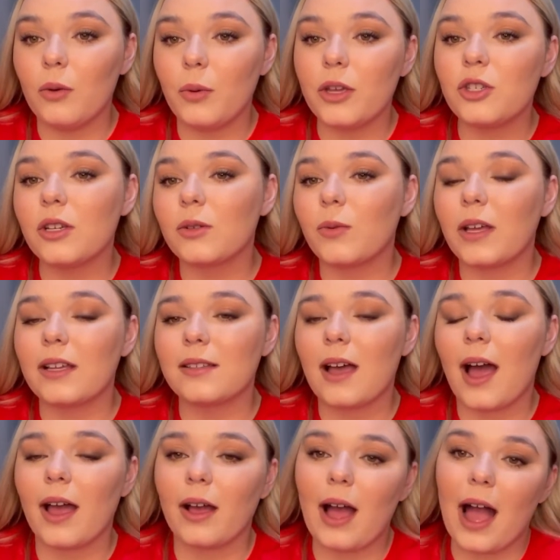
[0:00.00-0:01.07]
which I think
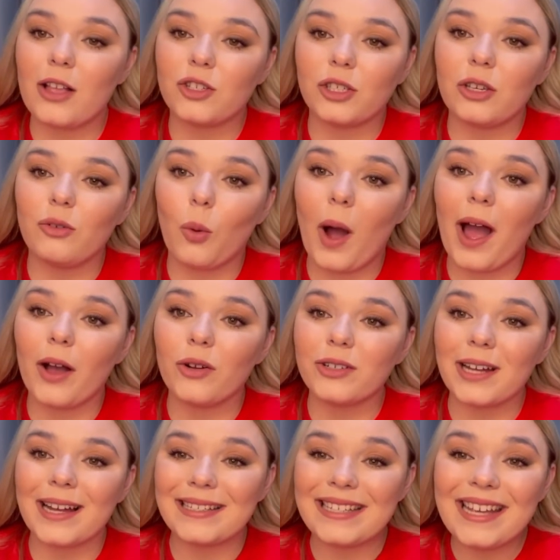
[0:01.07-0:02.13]
is actually quite a good
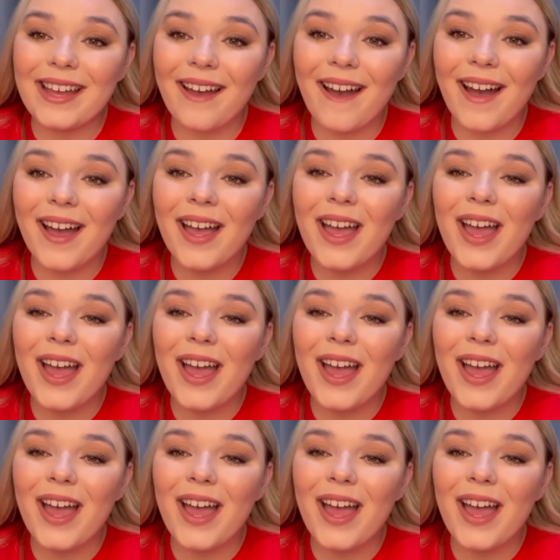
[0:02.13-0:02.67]
idea.